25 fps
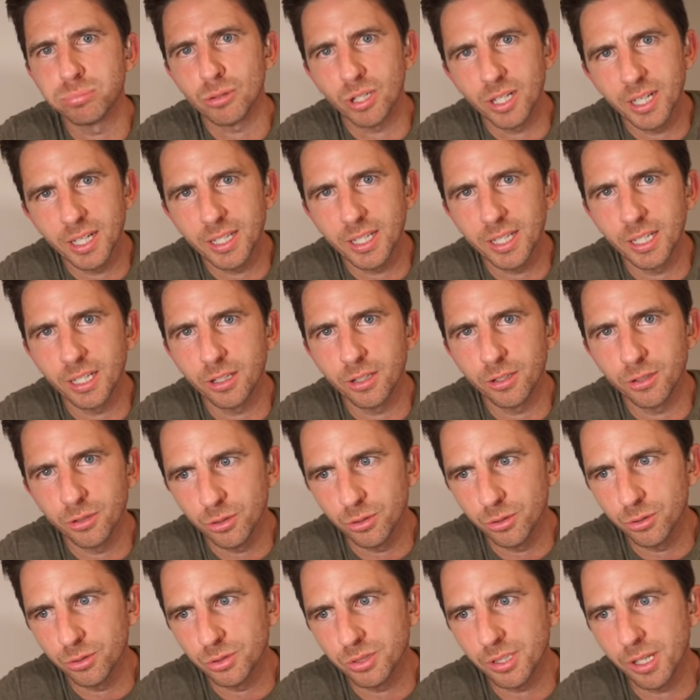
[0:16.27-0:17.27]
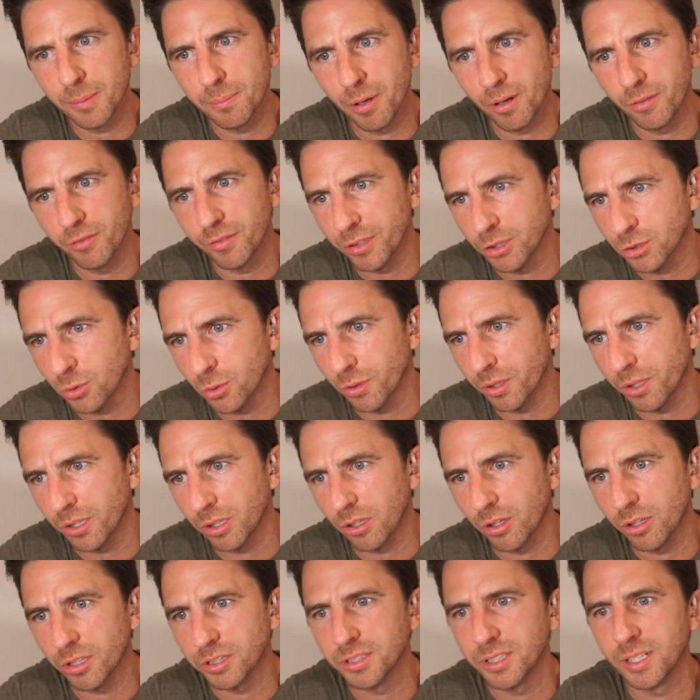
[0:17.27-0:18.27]
breaking news about
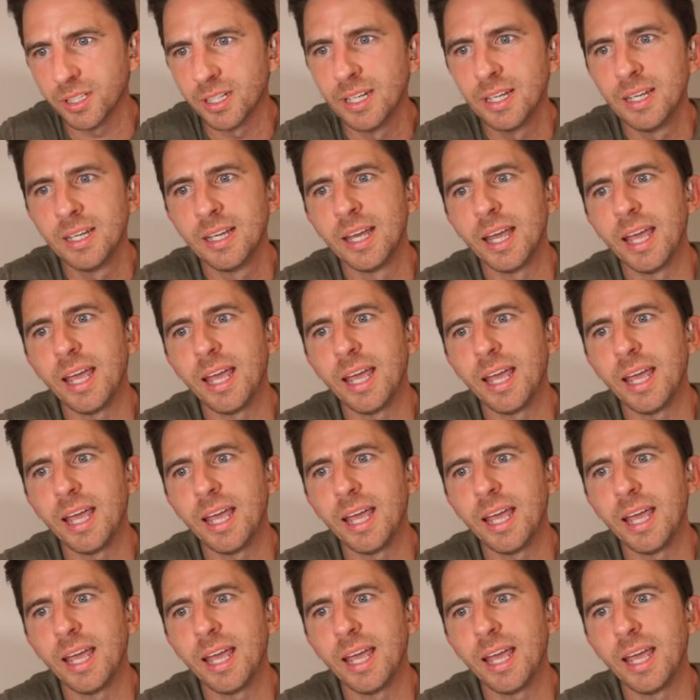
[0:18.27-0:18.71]
Victoria Larson,